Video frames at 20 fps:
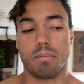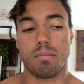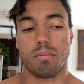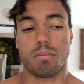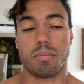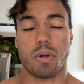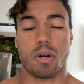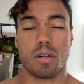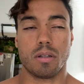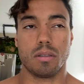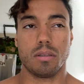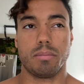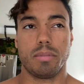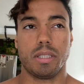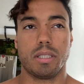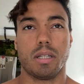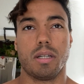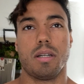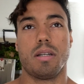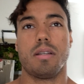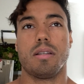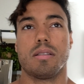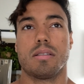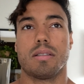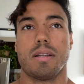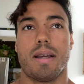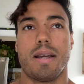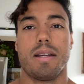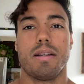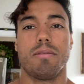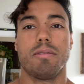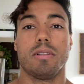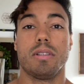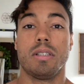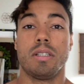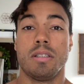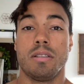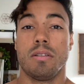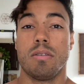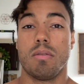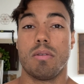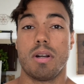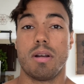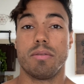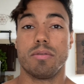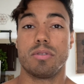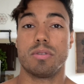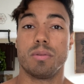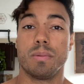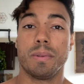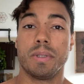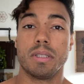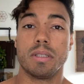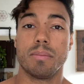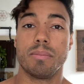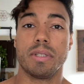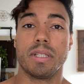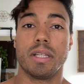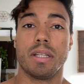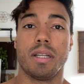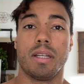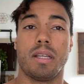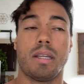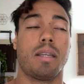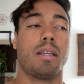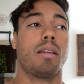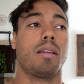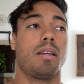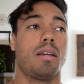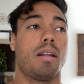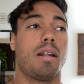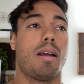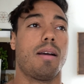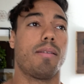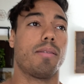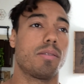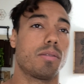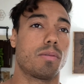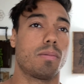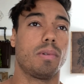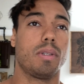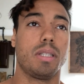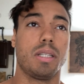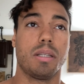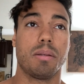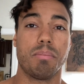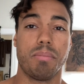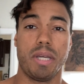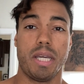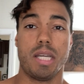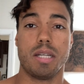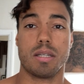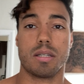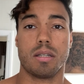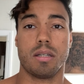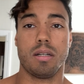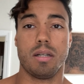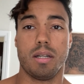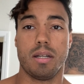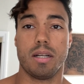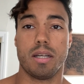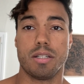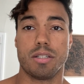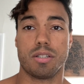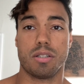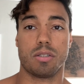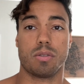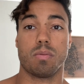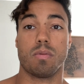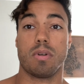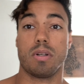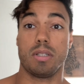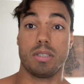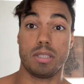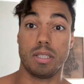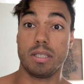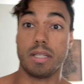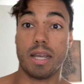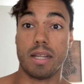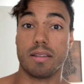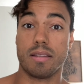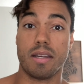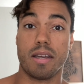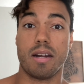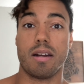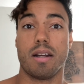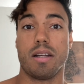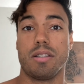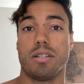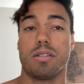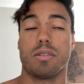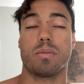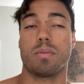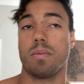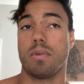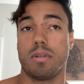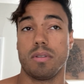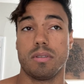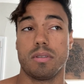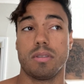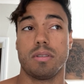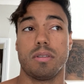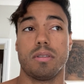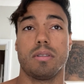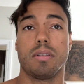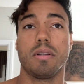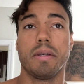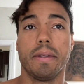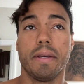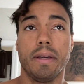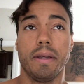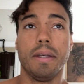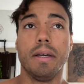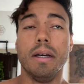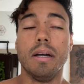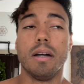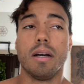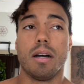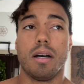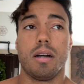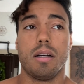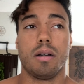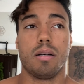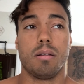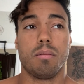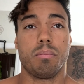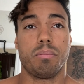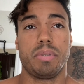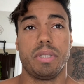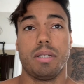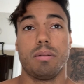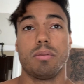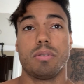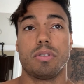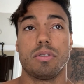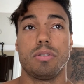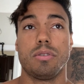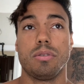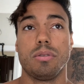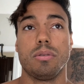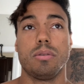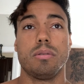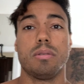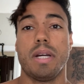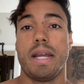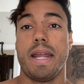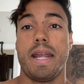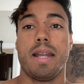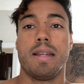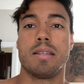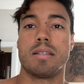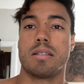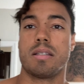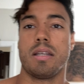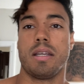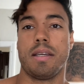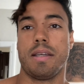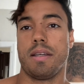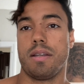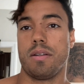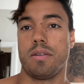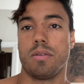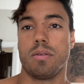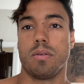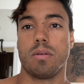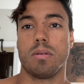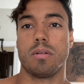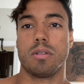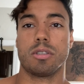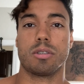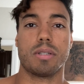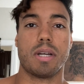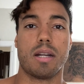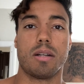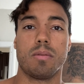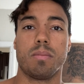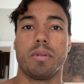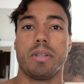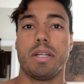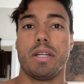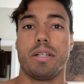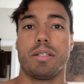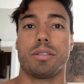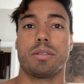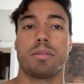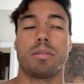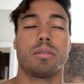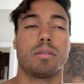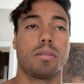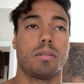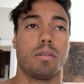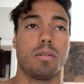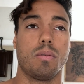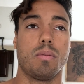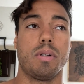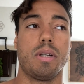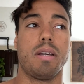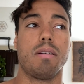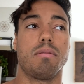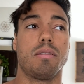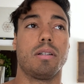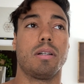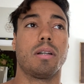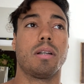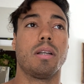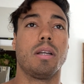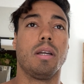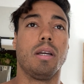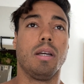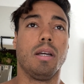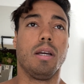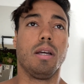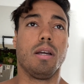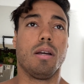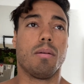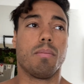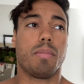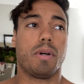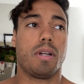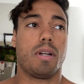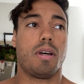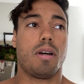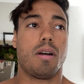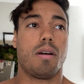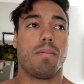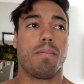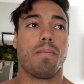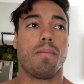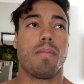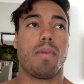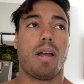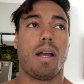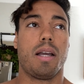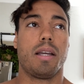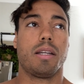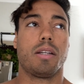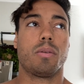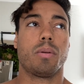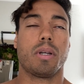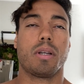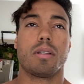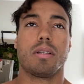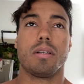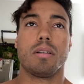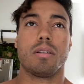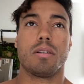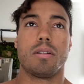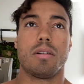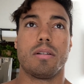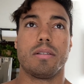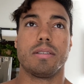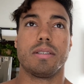Partly because I really didn't know what I was doing in the beginning, and I was really impatient and I just wanted to get there. I just wanted to be able to do a handstand or a straddle planche or whatever. But I quickly learned